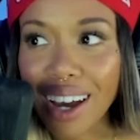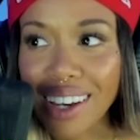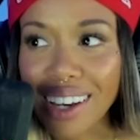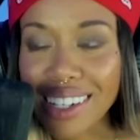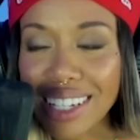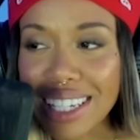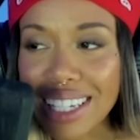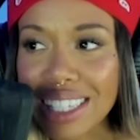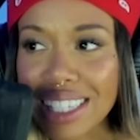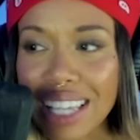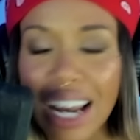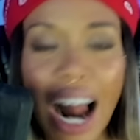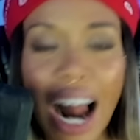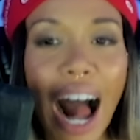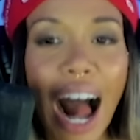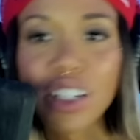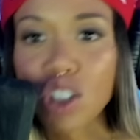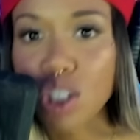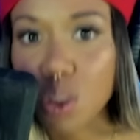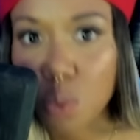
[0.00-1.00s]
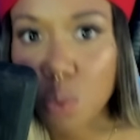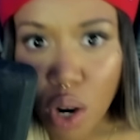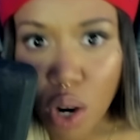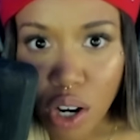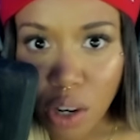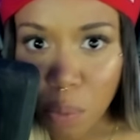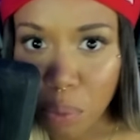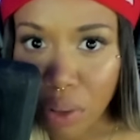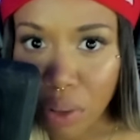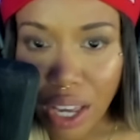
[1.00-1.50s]
He said, I just wanted
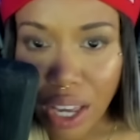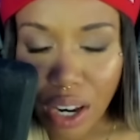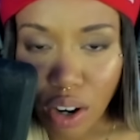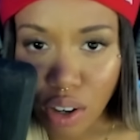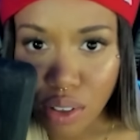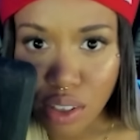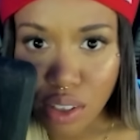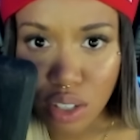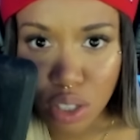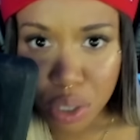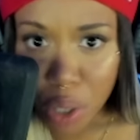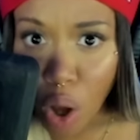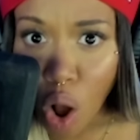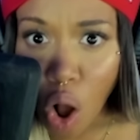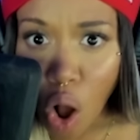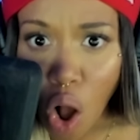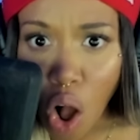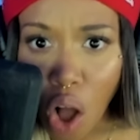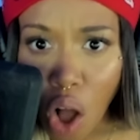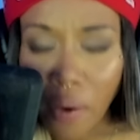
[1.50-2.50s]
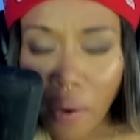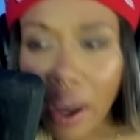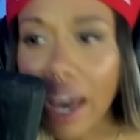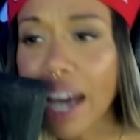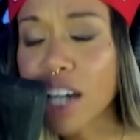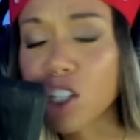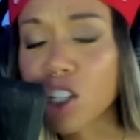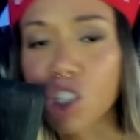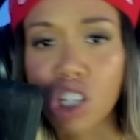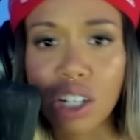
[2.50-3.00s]
to play her the song.
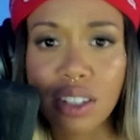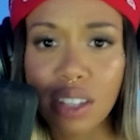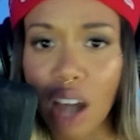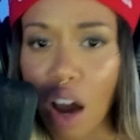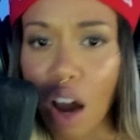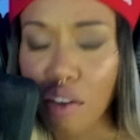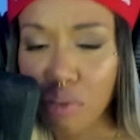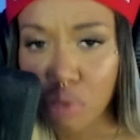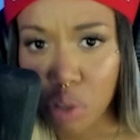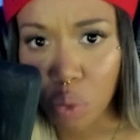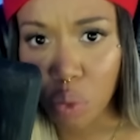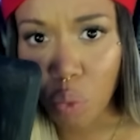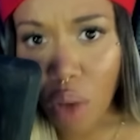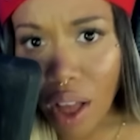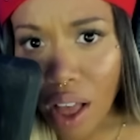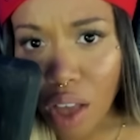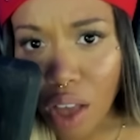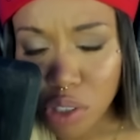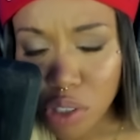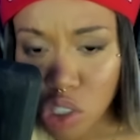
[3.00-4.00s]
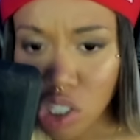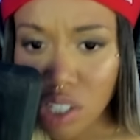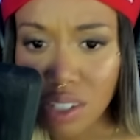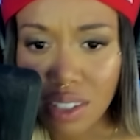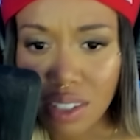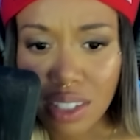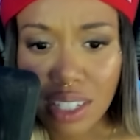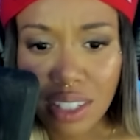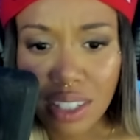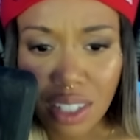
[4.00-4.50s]
She's got free will. She
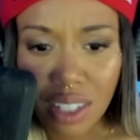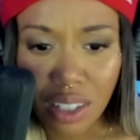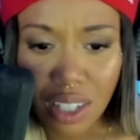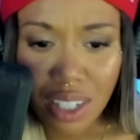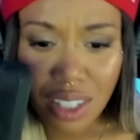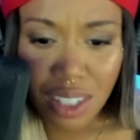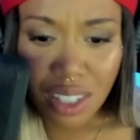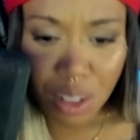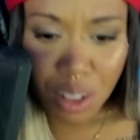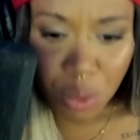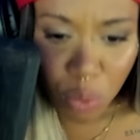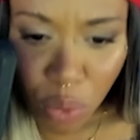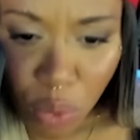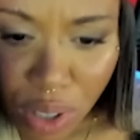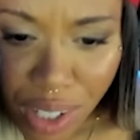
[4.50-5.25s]
just needs to listen. What